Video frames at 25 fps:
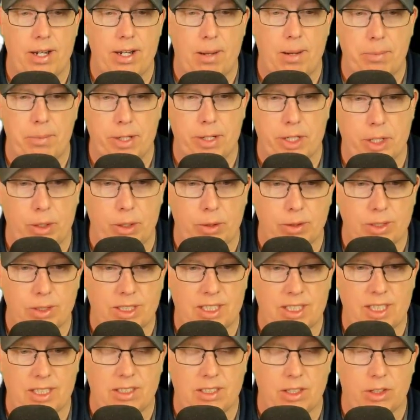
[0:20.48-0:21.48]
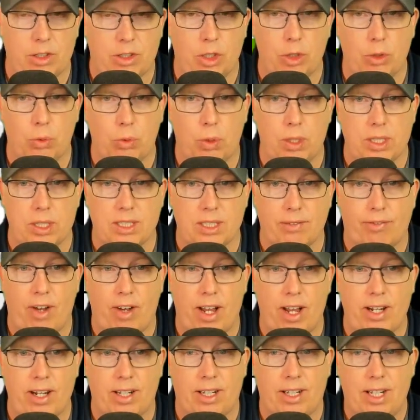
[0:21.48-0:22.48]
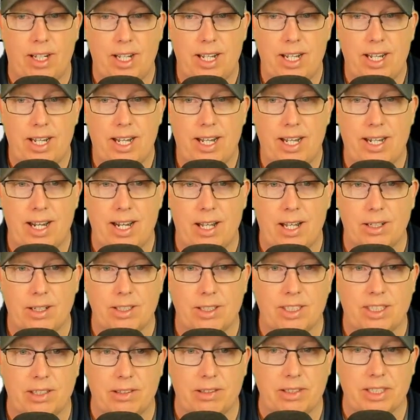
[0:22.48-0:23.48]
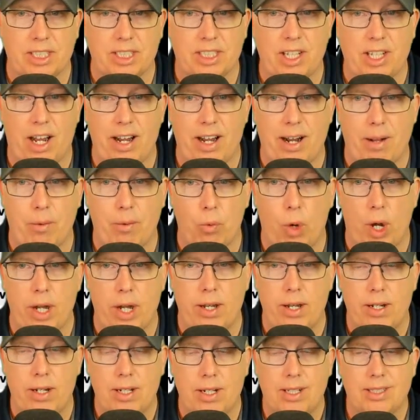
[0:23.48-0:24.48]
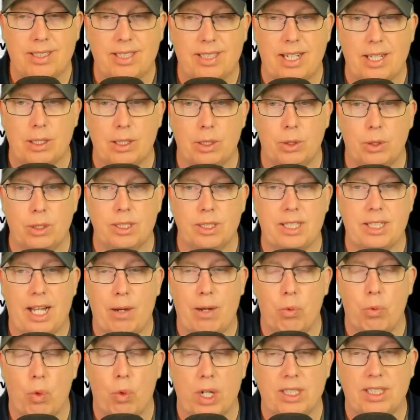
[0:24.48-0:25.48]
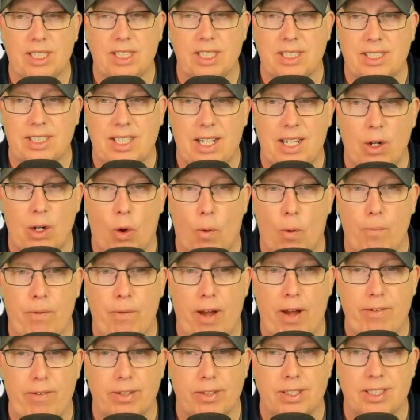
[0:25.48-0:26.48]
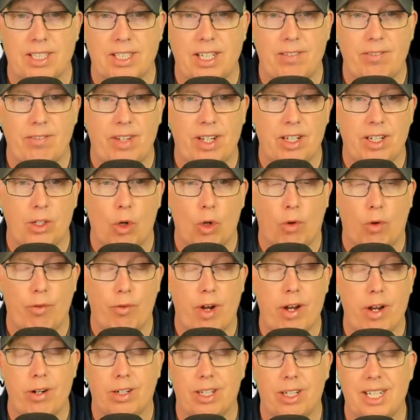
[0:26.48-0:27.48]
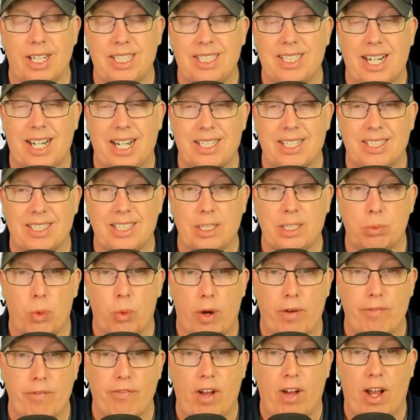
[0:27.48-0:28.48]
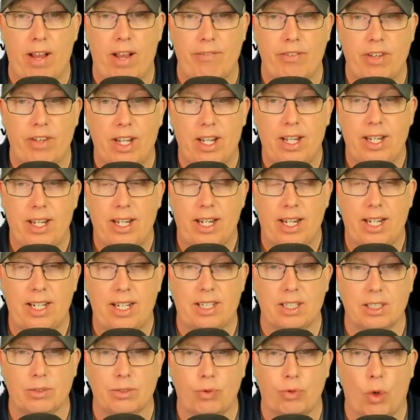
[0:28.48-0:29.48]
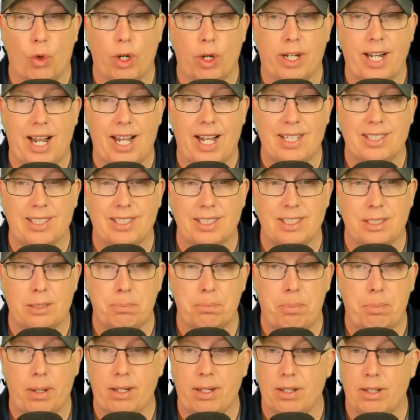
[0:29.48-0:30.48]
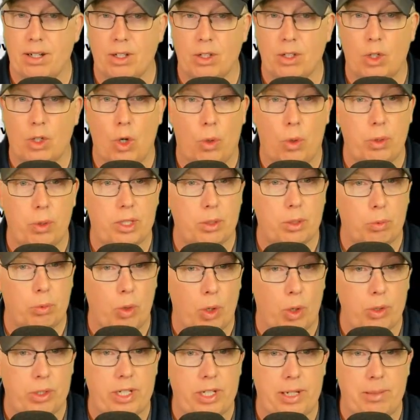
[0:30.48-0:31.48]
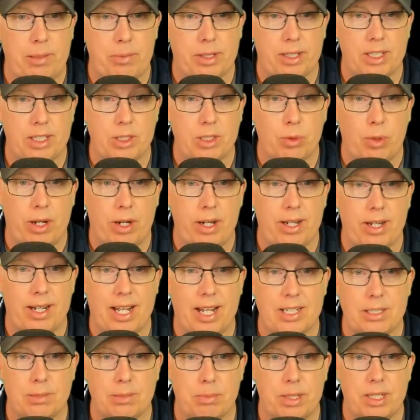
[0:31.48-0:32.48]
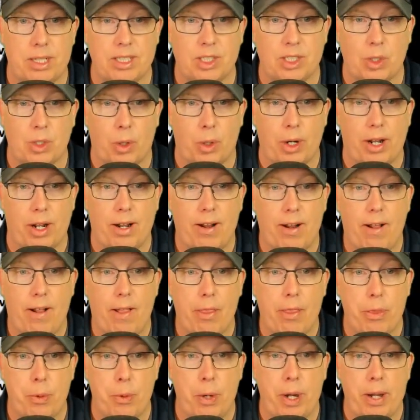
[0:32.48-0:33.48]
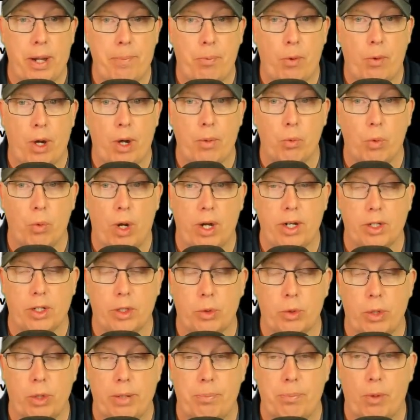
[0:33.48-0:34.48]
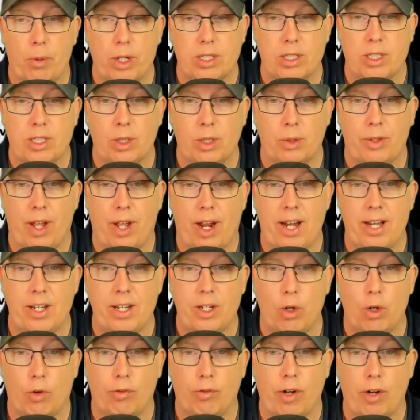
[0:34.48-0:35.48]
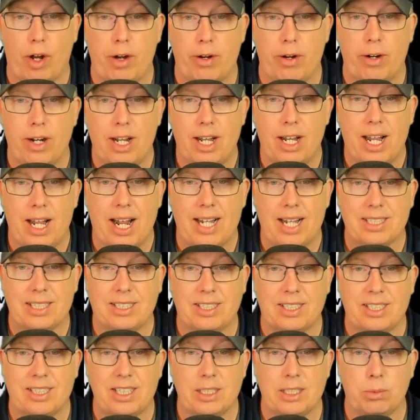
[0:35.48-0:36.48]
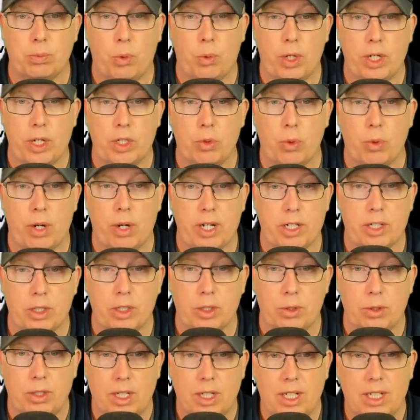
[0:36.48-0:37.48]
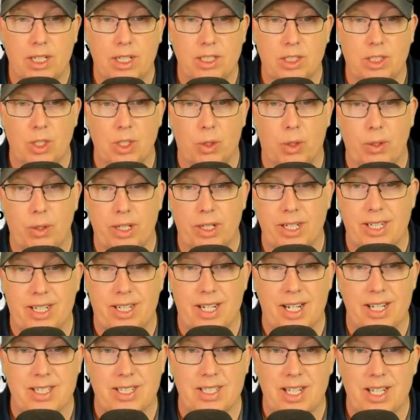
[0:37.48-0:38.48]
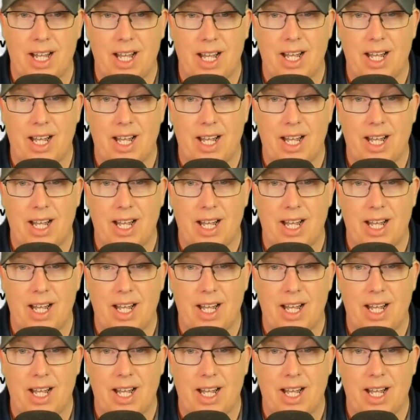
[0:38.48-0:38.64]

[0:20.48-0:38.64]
number 2. 6-2 was the final, and now this series tied at 1. St. Louis, a 116 home favorite this evening. The over-under listed at 6.5. ATS forecast system pick going to go with the road team in this one, and that's Minnesota. 3.1 to 3.09, the over-under at 6.22, so it does